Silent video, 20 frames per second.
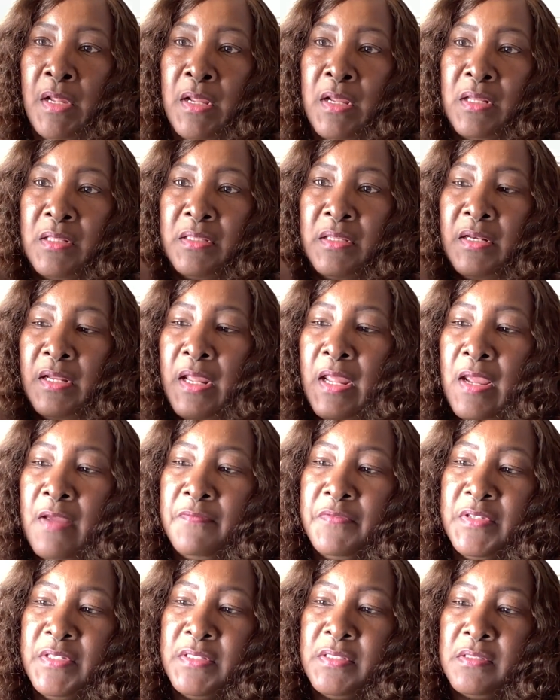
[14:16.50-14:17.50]
Then they have
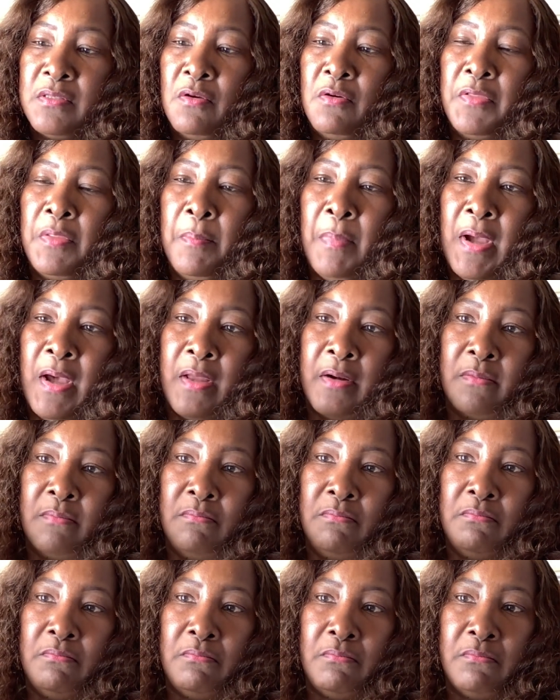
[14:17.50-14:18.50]
this on the
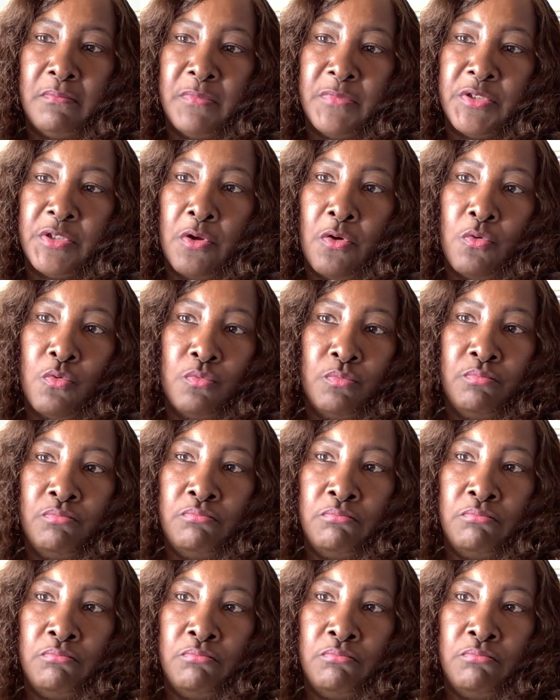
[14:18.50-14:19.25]
bottom, so